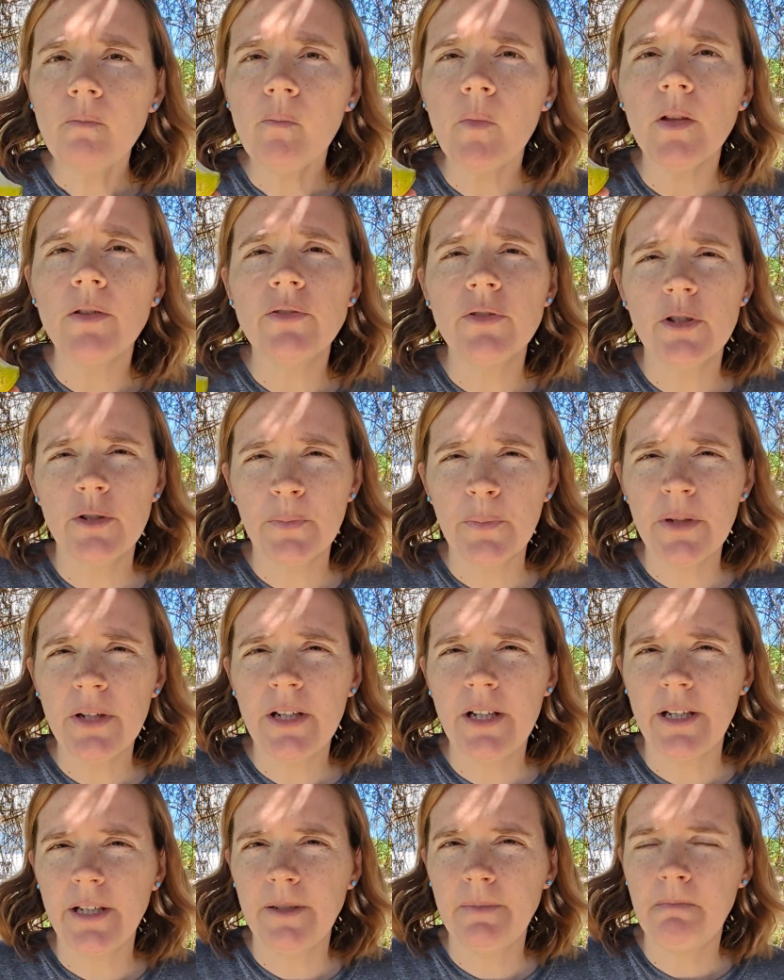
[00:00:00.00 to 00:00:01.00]
So it's pretty
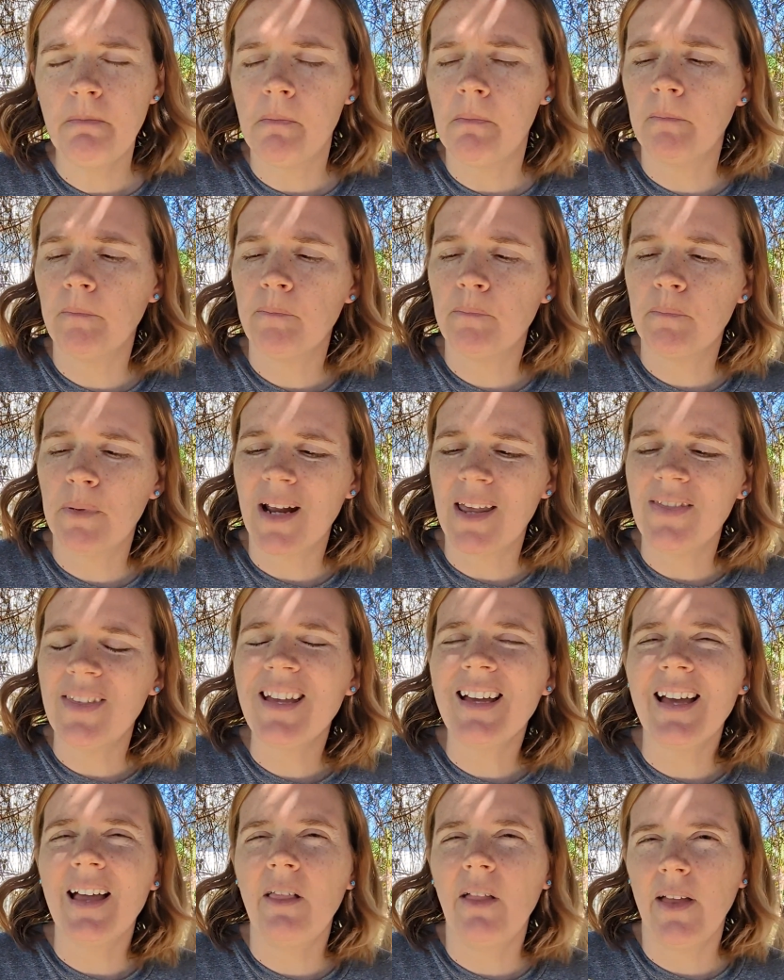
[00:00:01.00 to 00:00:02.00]
good, but I think
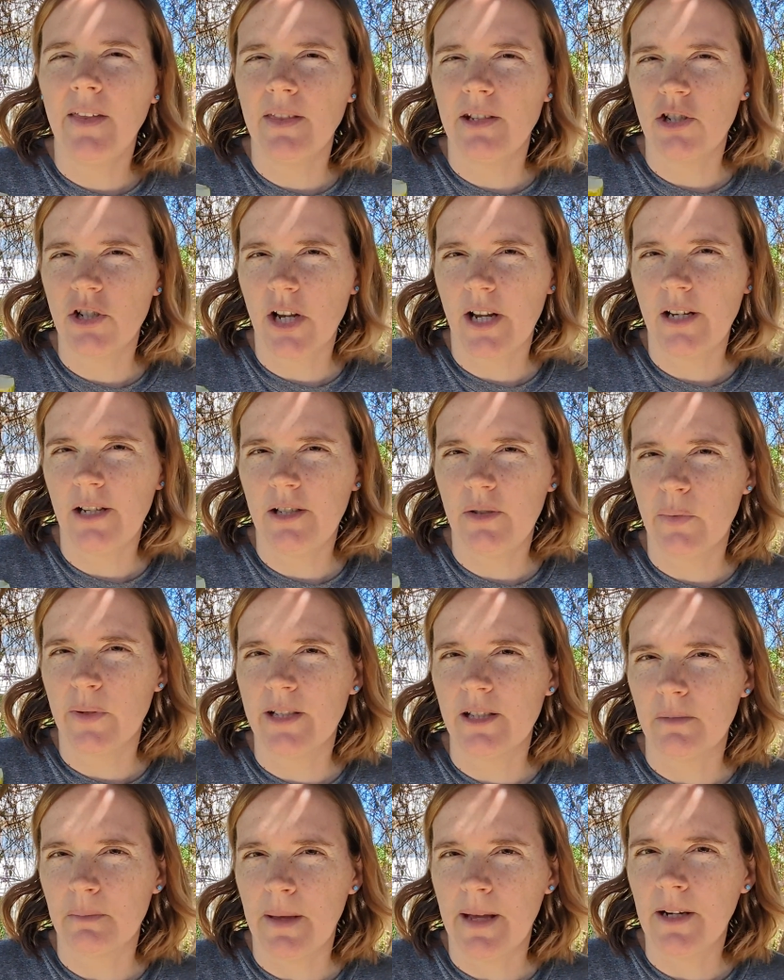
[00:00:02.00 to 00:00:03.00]
I like the Chinese
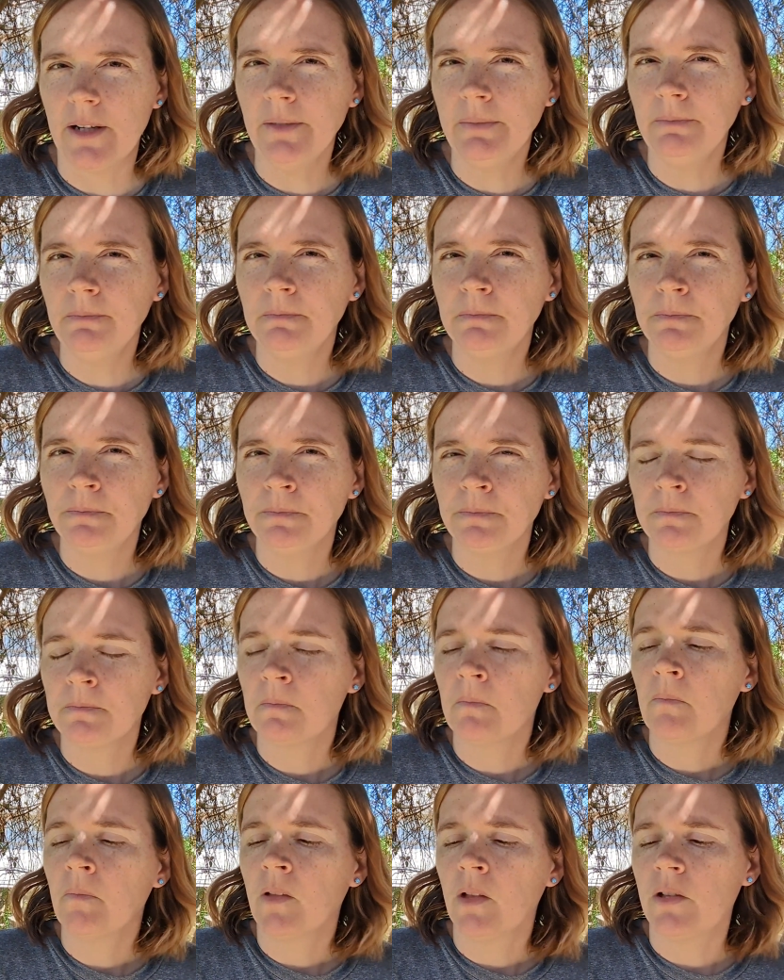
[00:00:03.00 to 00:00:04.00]
ones better.
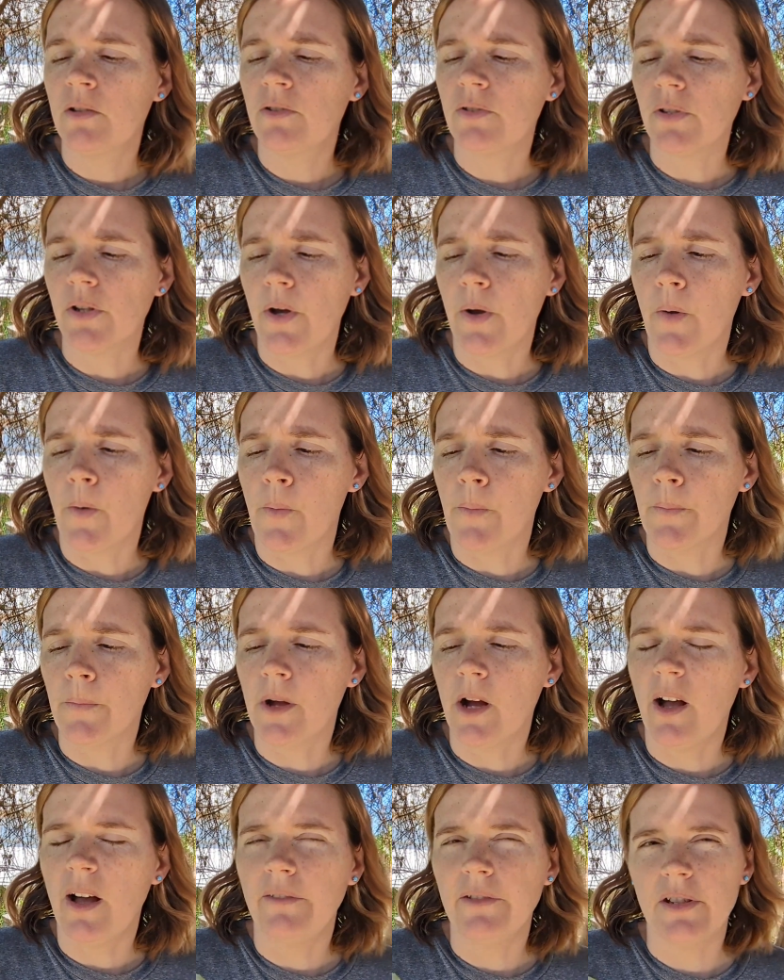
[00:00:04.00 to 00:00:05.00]
So
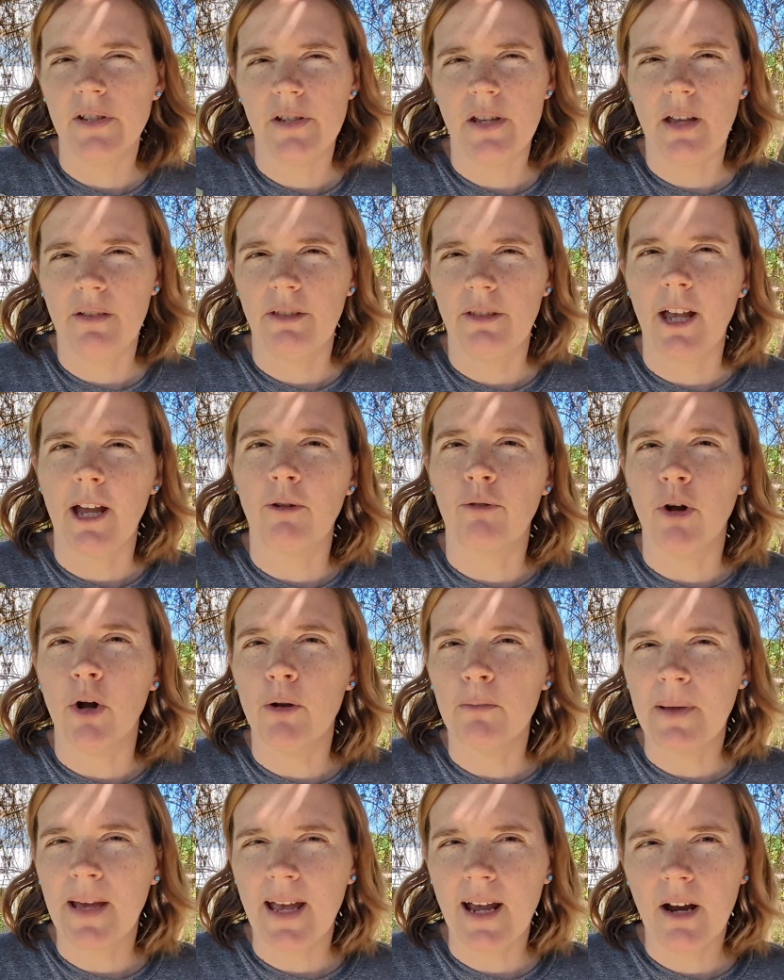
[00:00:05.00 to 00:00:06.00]
I'll have to see if they grow in
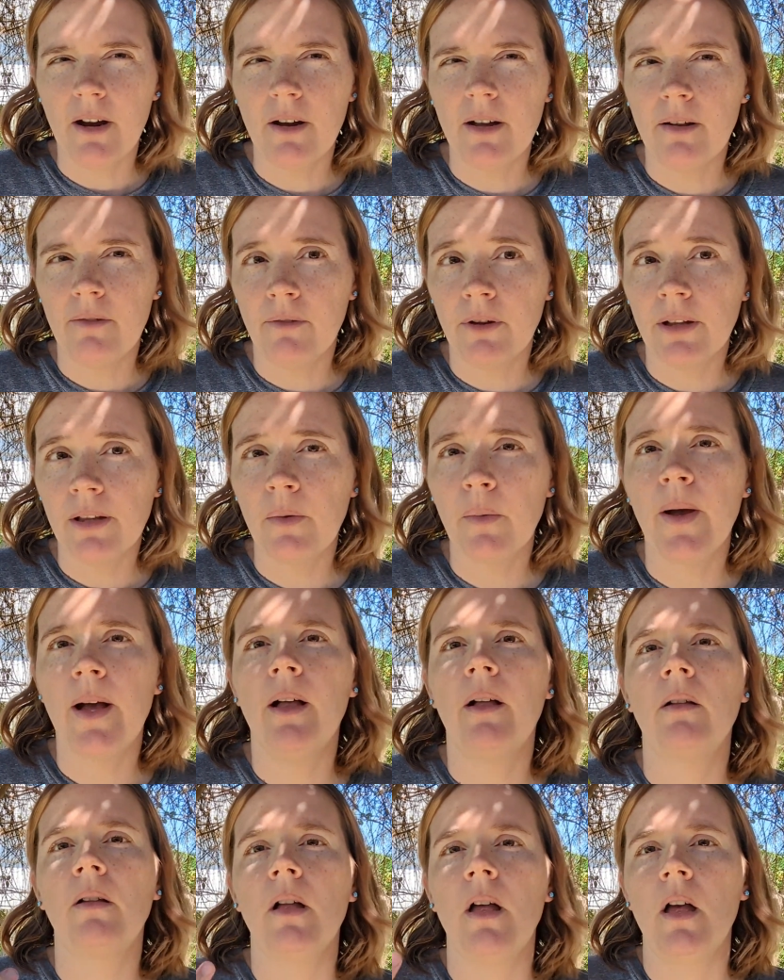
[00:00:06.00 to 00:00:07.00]
my area really
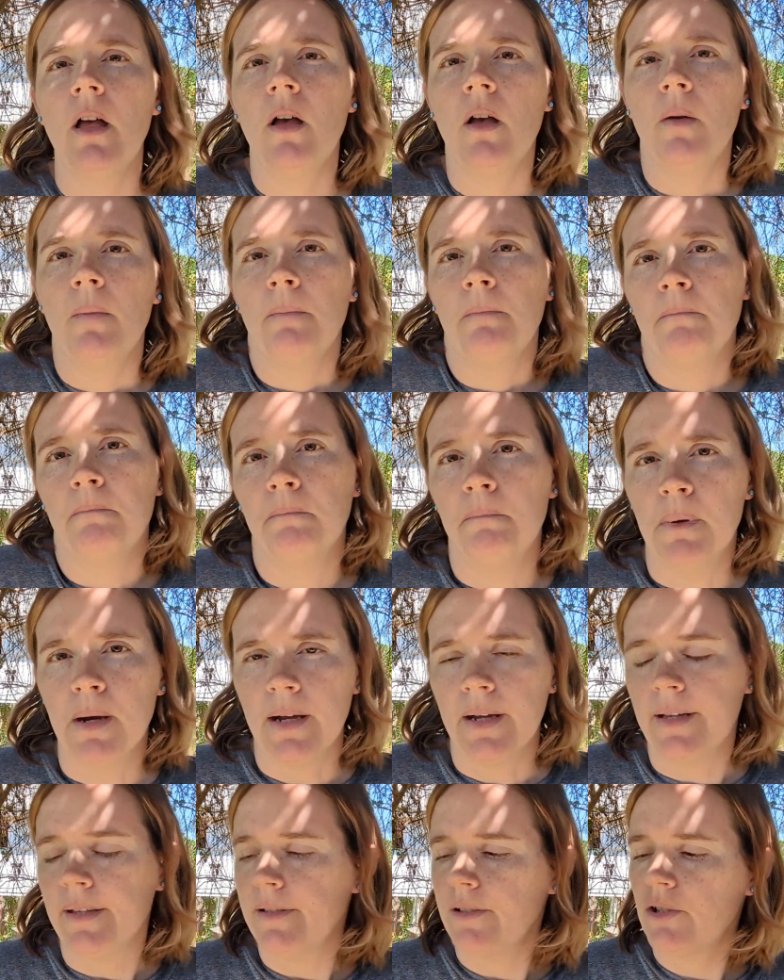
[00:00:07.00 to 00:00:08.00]
well,
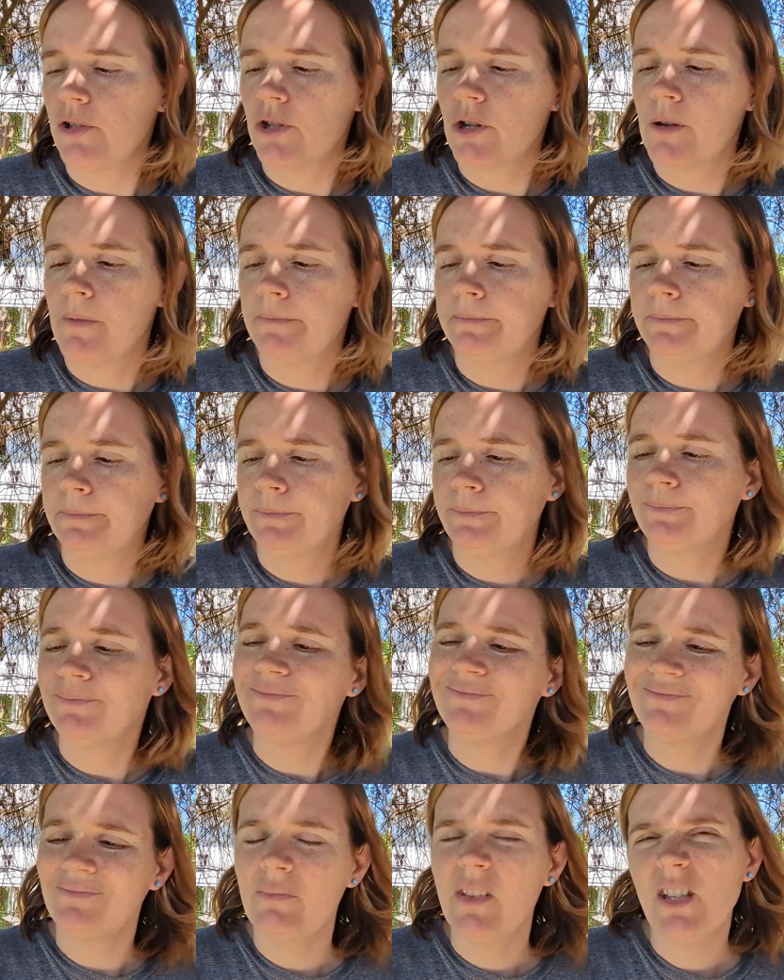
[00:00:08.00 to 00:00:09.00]
but
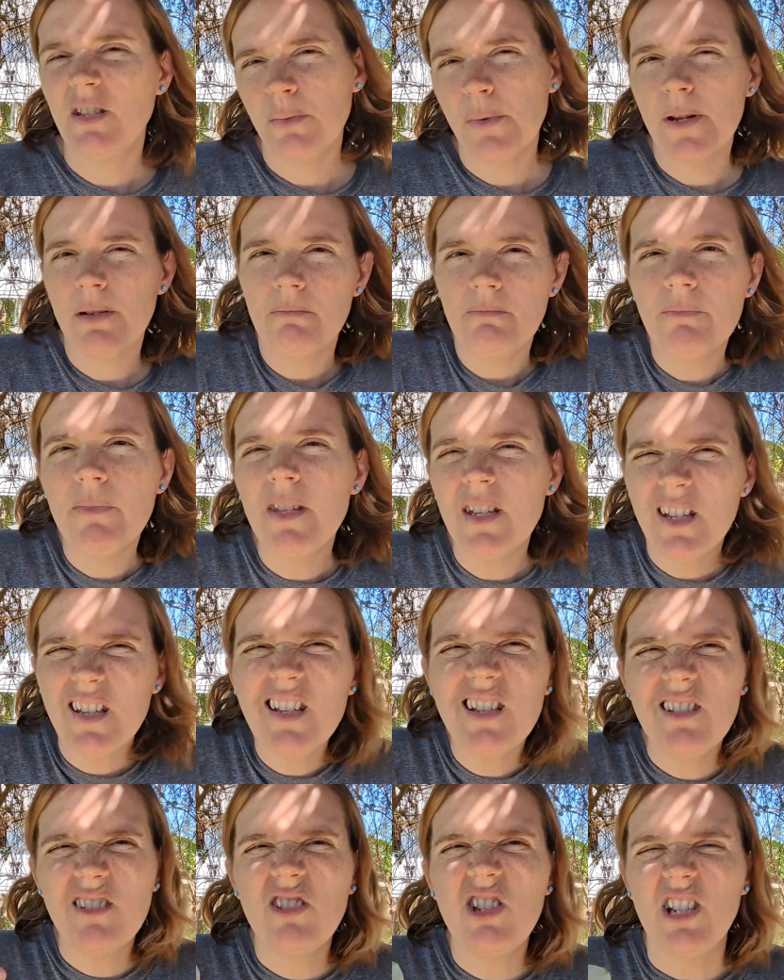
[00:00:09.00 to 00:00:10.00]
this one,
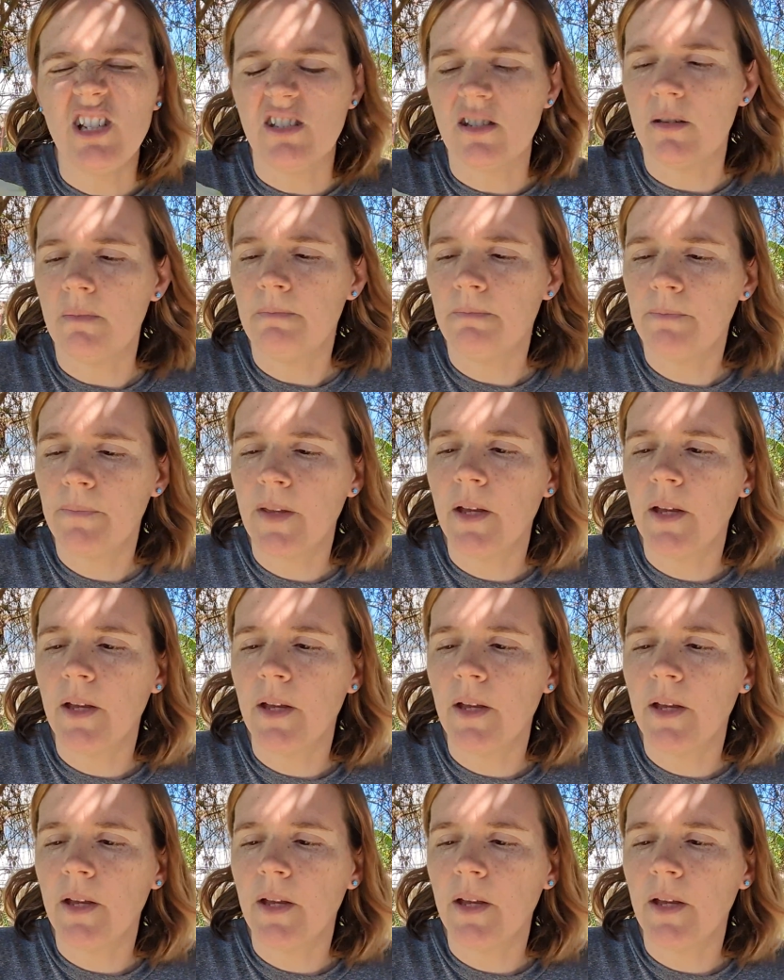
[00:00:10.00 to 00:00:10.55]
it's decent.